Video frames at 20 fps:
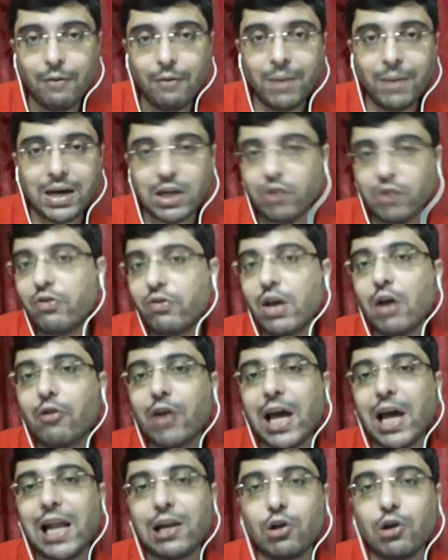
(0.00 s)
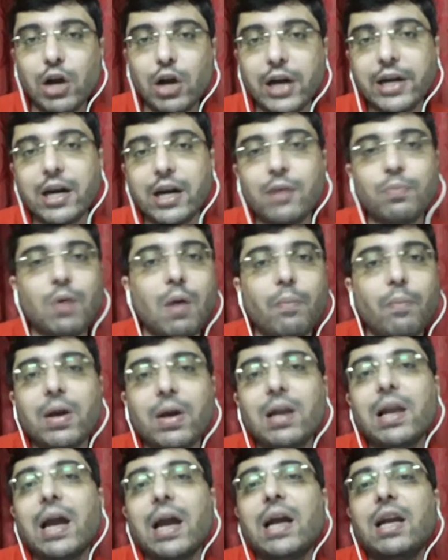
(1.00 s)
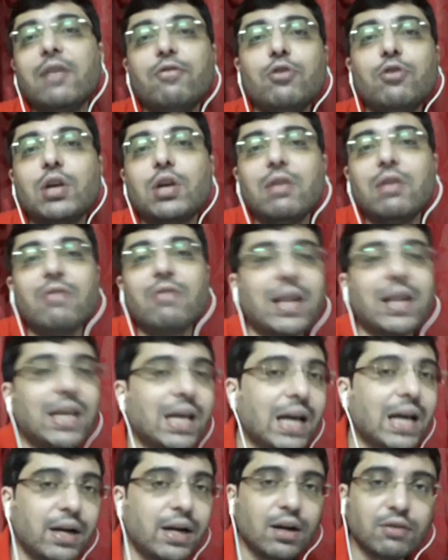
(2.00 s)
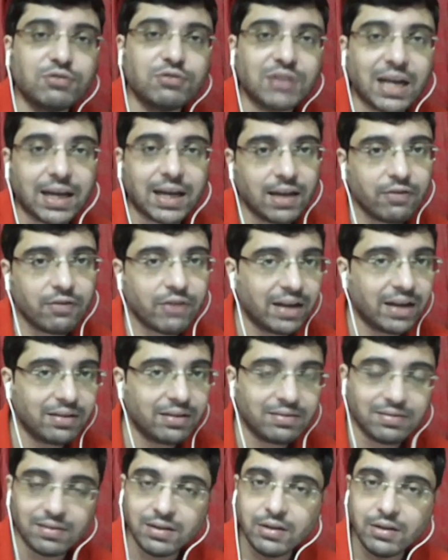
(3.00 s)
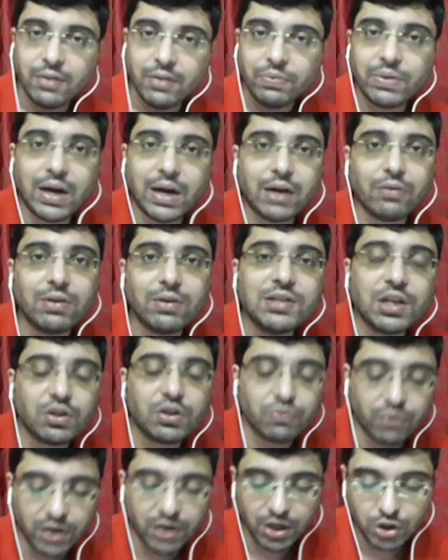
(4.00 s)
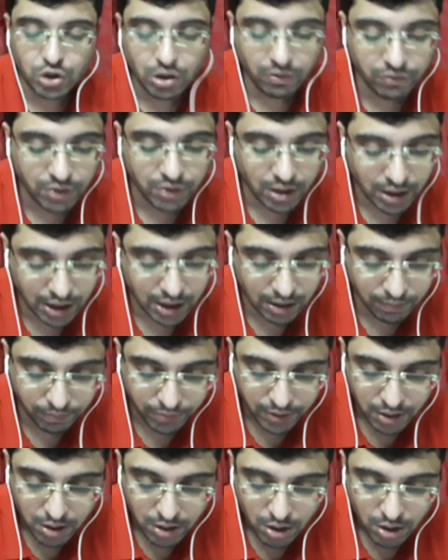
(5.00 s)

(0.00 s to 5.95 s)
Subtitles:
But if you have calculated properly and if you give any kind of sacrifice, that will just finish off the game.